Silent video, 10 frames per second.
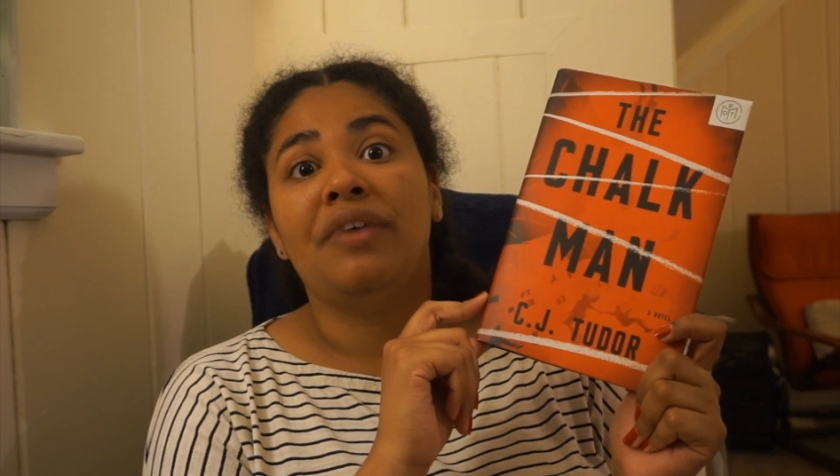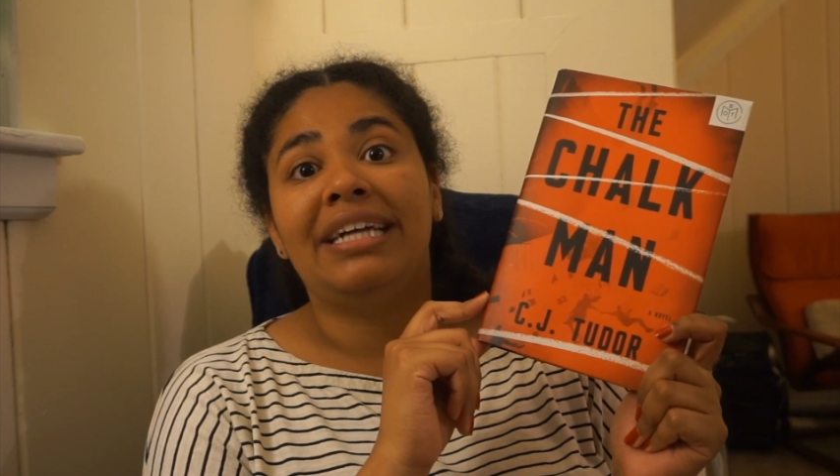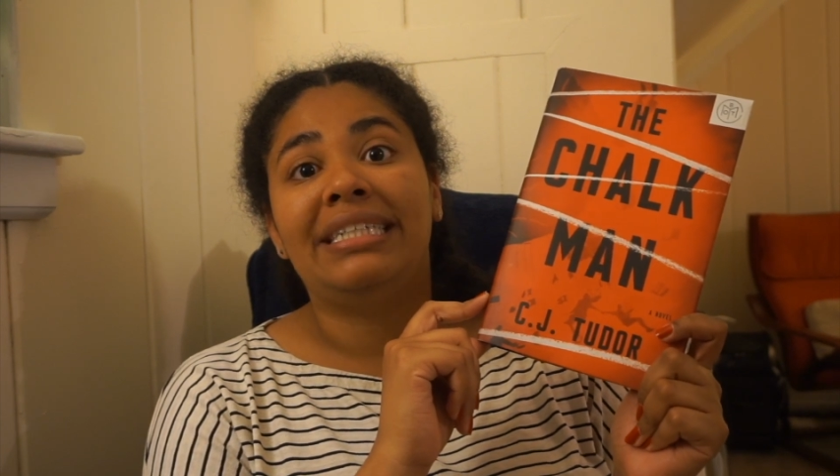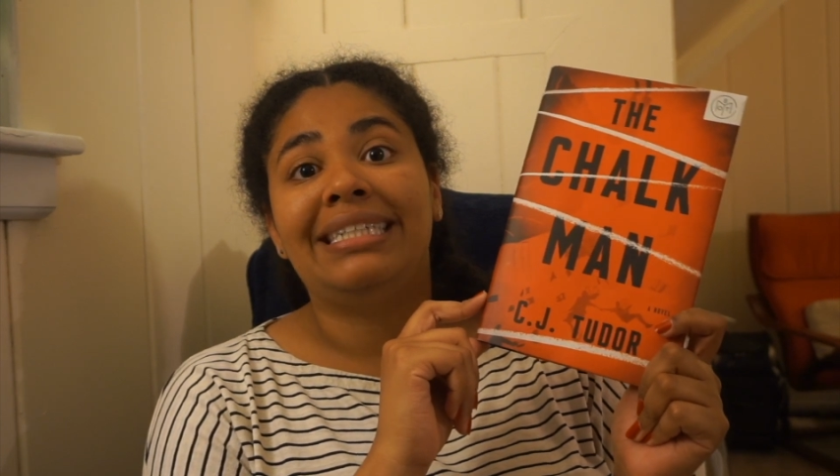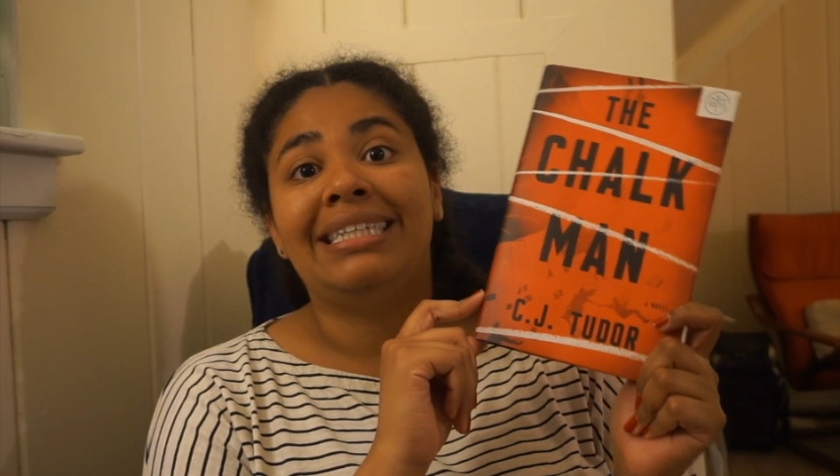
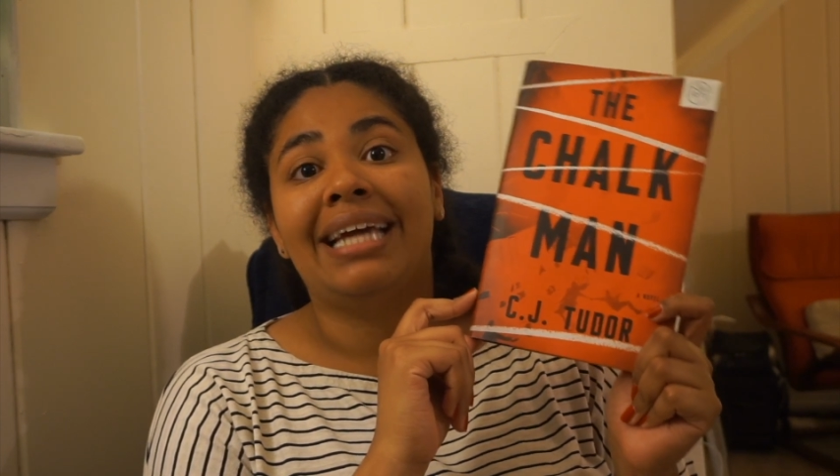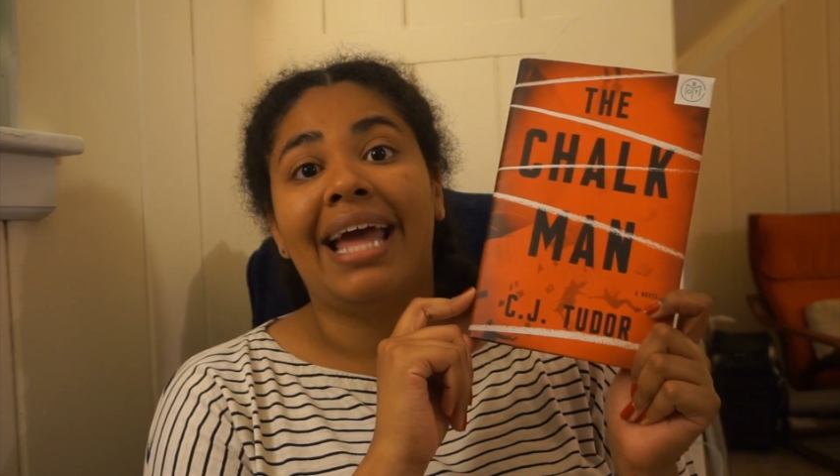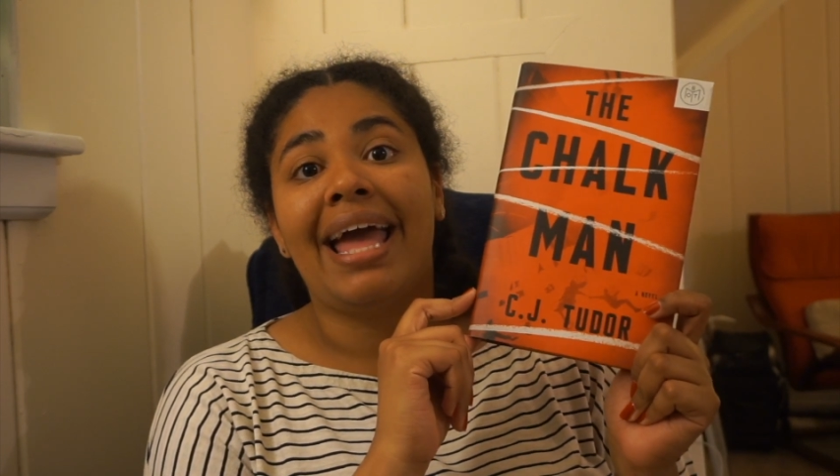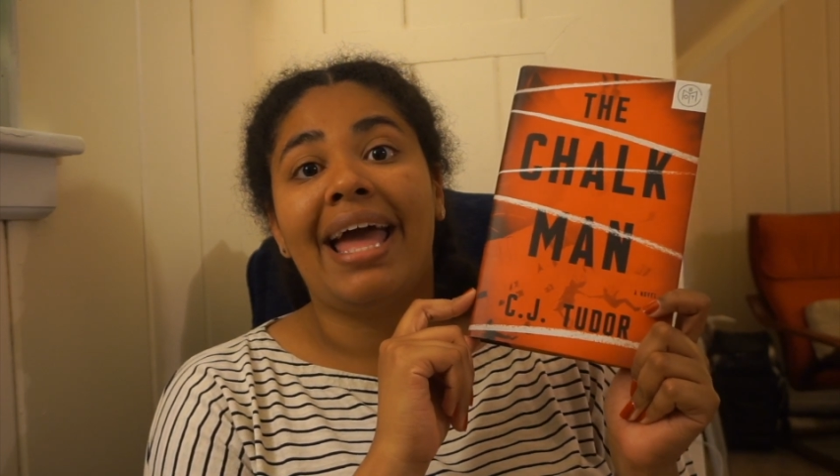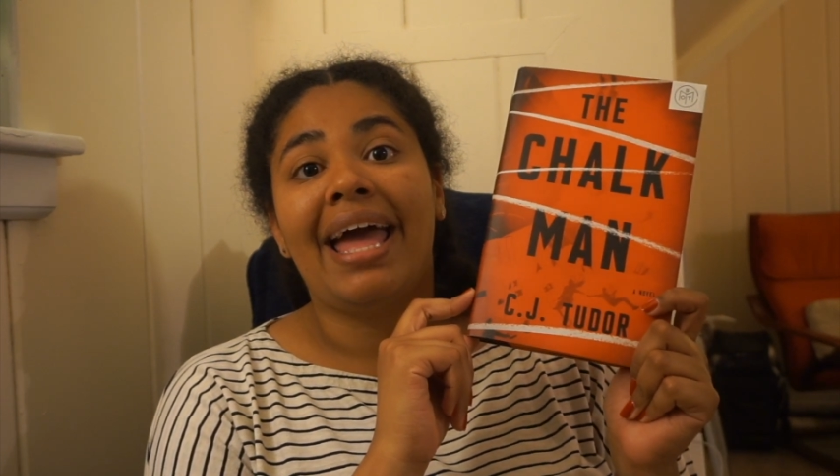finding
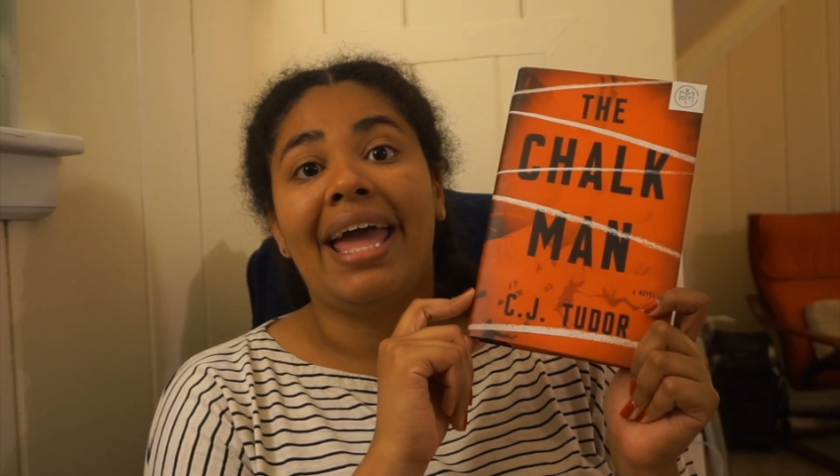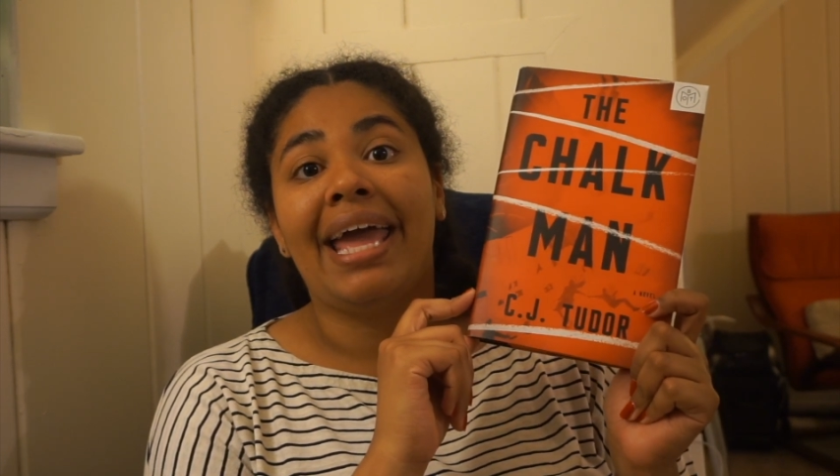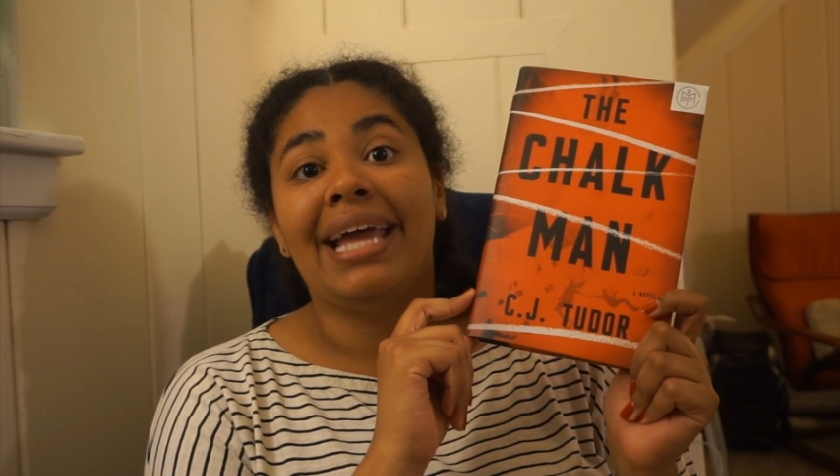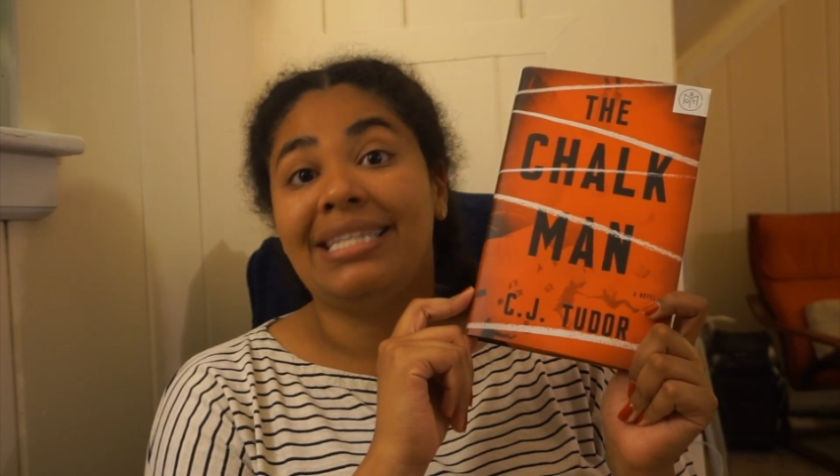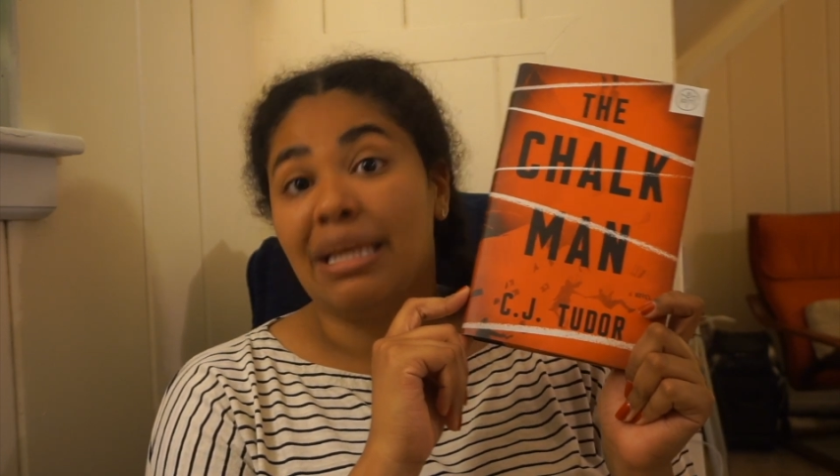
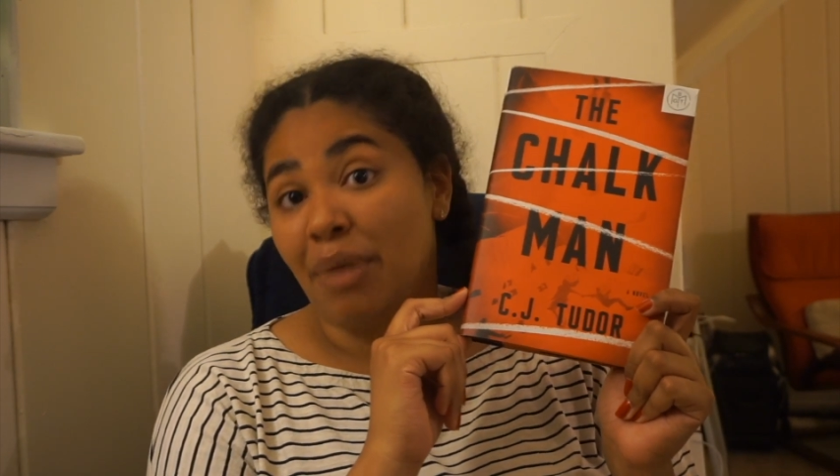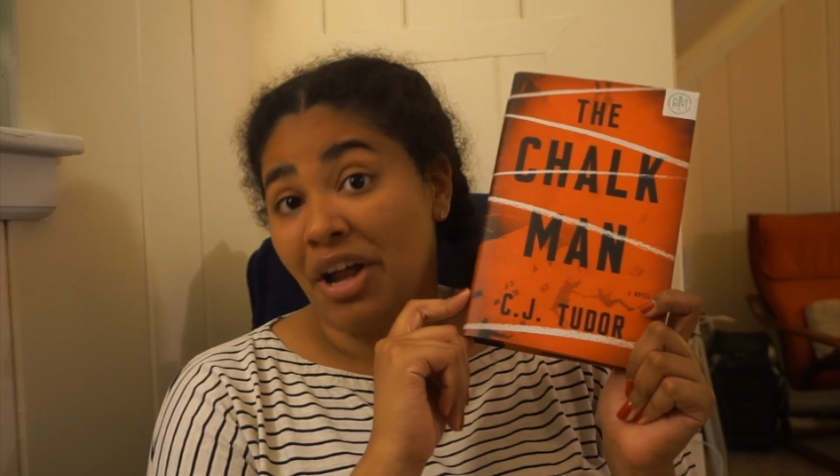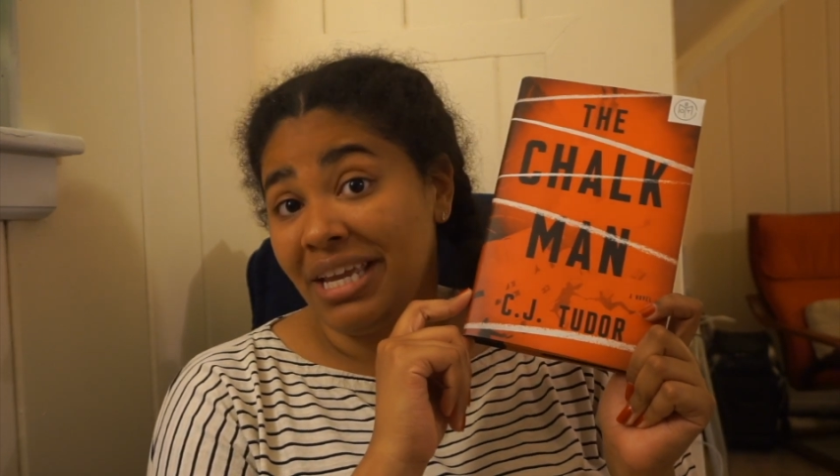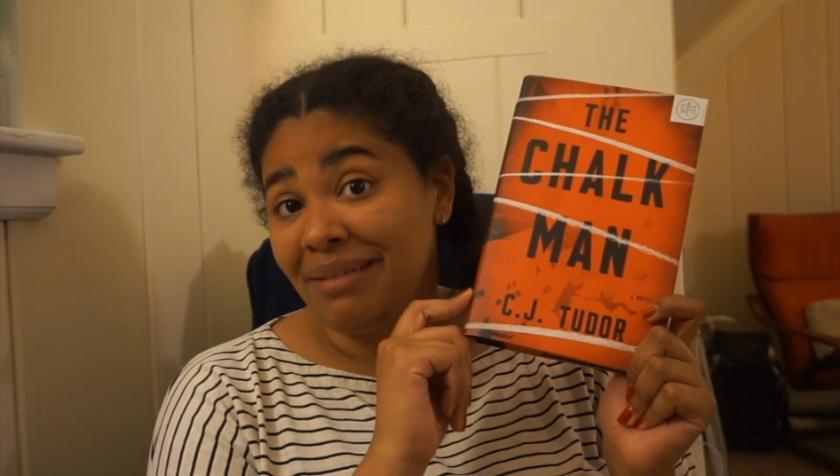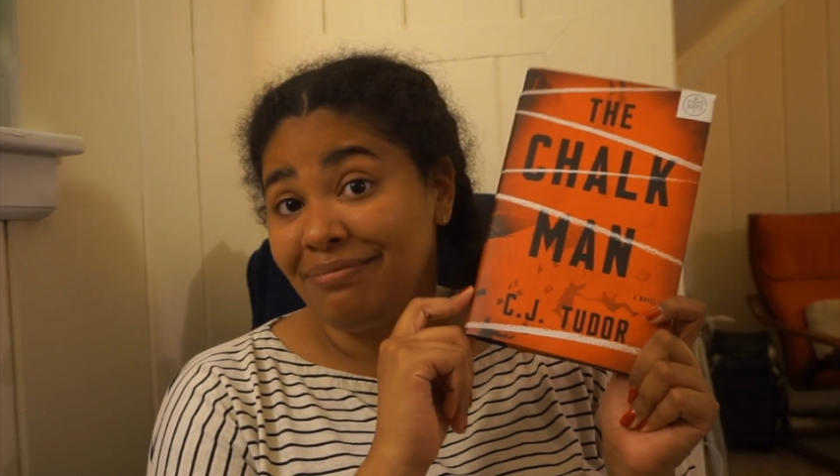a dead
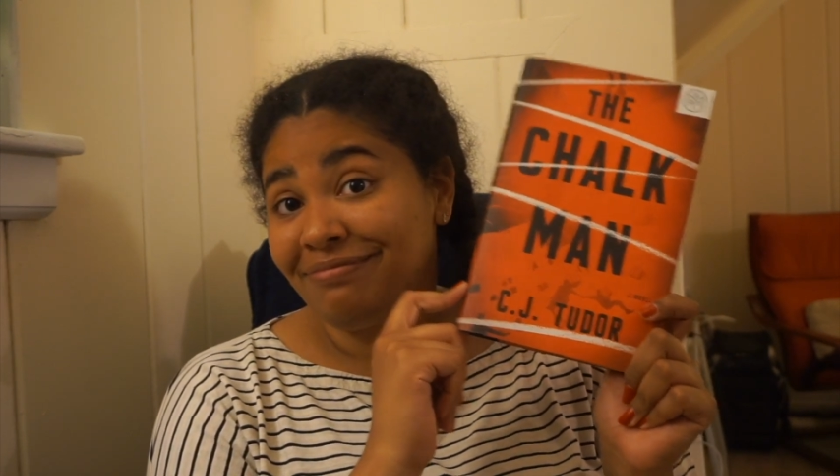body.